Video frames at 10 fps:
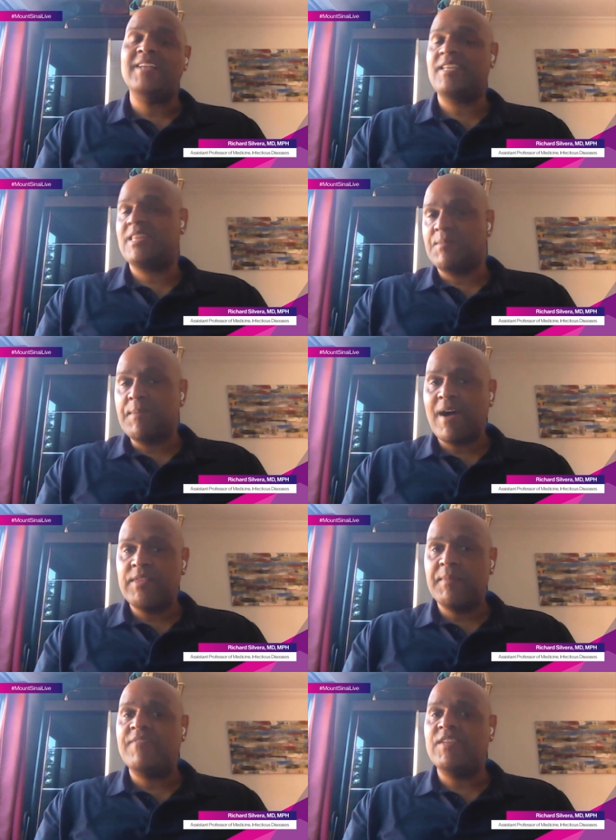asking them
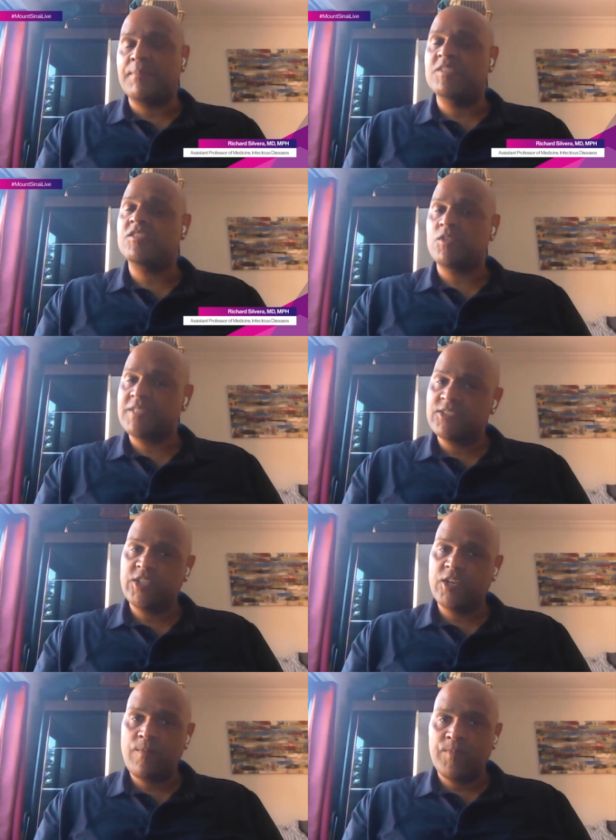about them and having them disclose
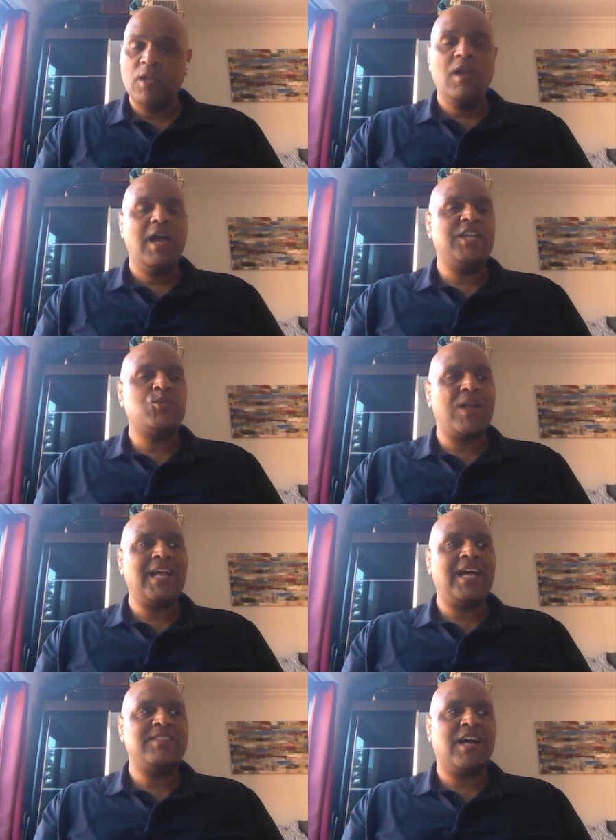that to you, as
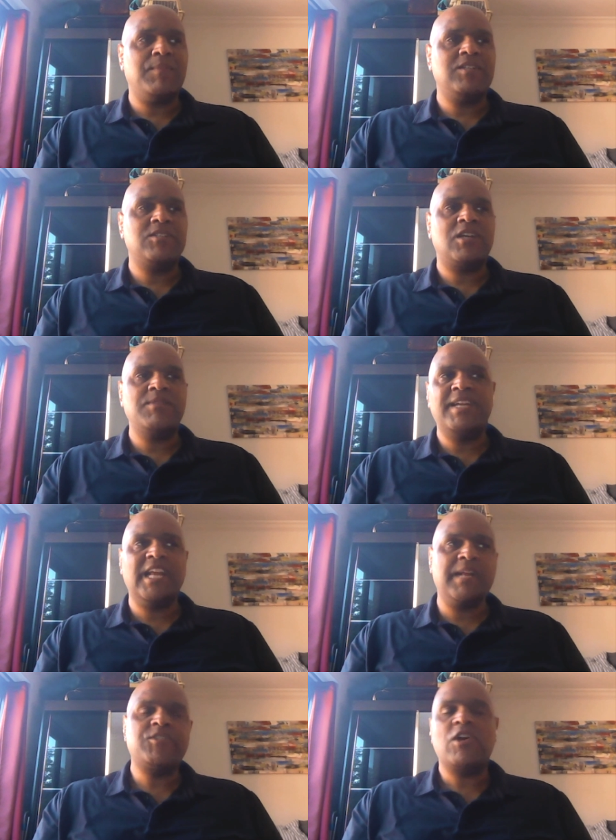well as um,
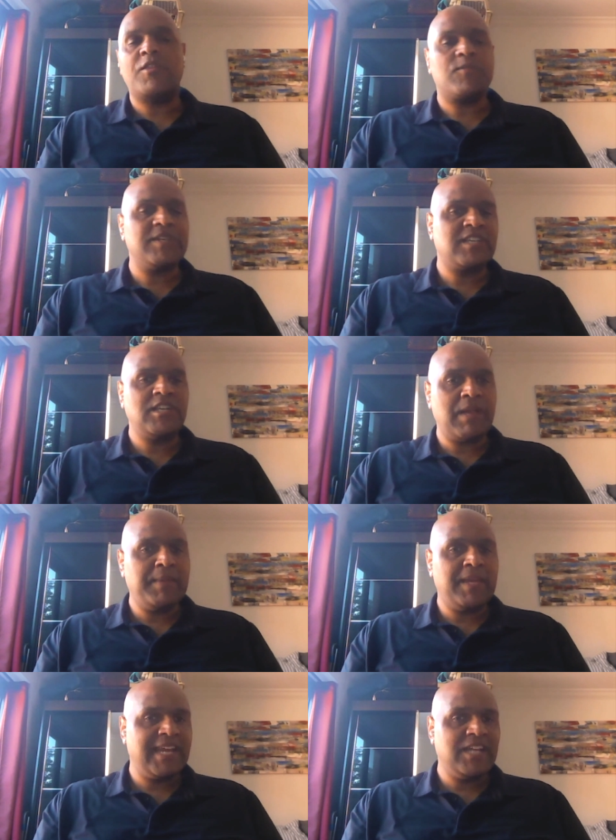communicating about your other risks that you
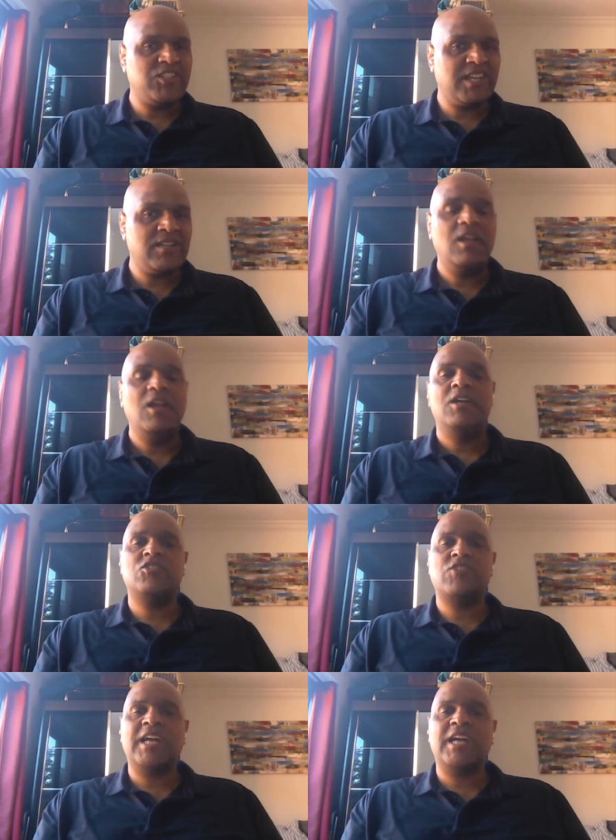may be engaging in to